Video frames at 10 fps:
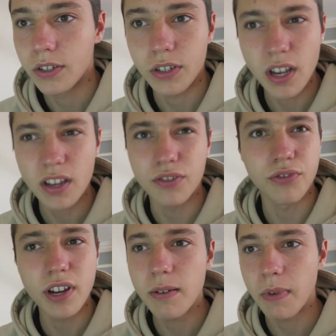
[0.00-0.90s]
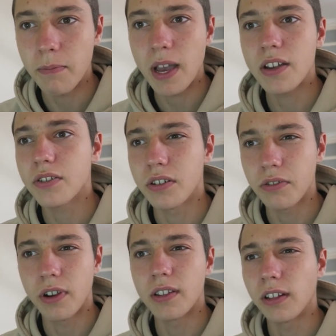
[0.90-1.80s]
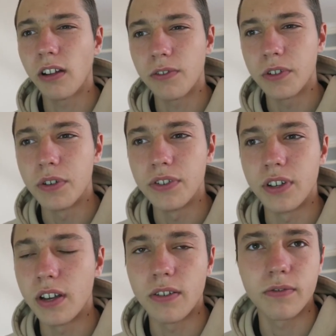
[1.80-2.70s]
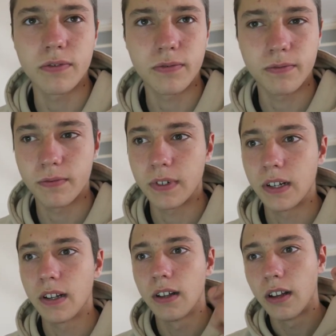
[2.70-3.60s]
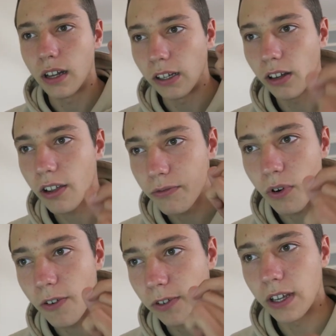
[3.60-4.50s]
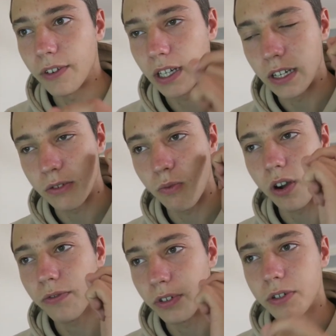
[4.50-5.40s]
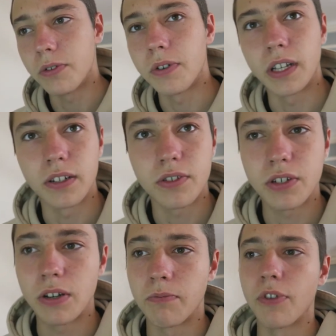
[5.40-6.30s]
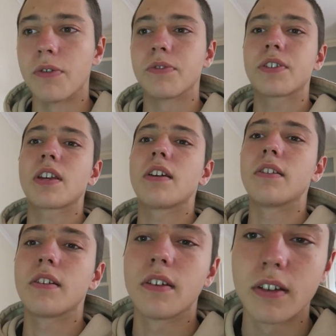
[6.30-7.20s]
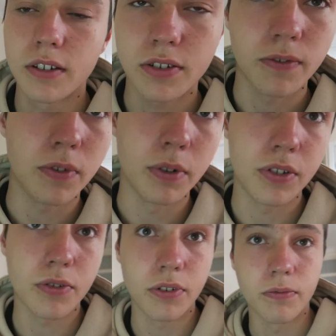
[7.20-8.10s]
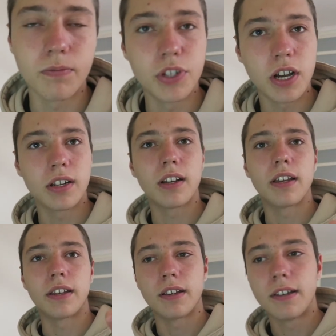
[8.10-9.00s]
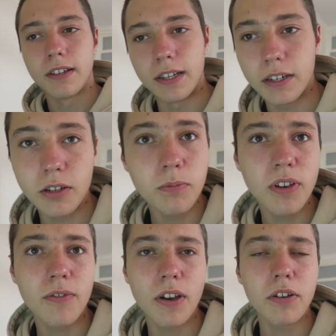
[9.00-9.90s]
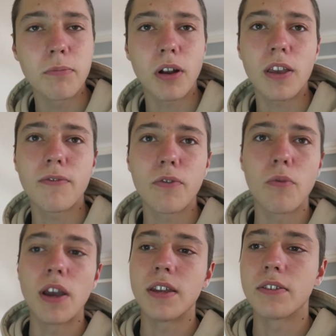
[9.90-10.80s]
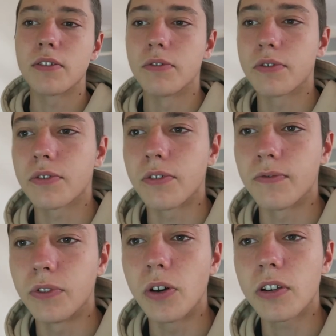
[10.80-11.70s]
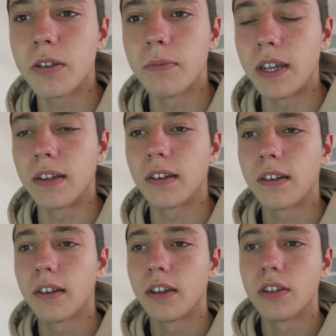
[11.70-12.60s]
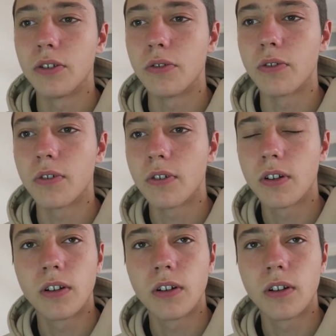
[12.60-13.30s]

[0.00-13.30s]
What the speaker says: So yeah, dream, imagine, create the life you deserve. A life worth living is worth recording, as Jim Rohn said. So if you enjoy journaling, it could be a very playful way to sort of document your